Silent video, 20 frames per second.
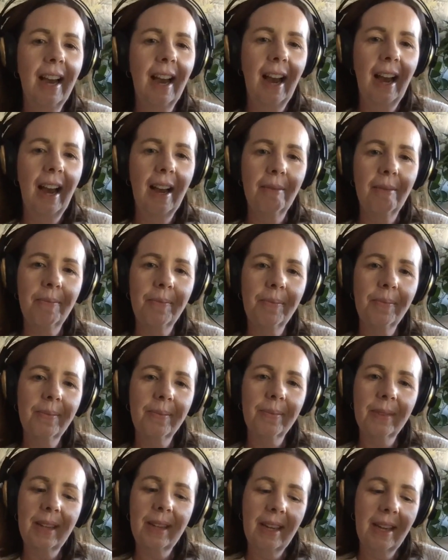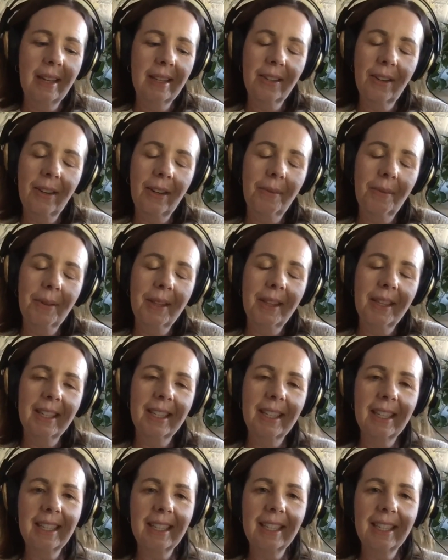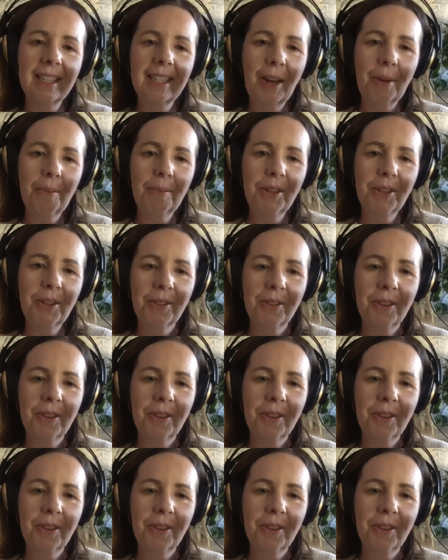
And so I hope that this list has helped you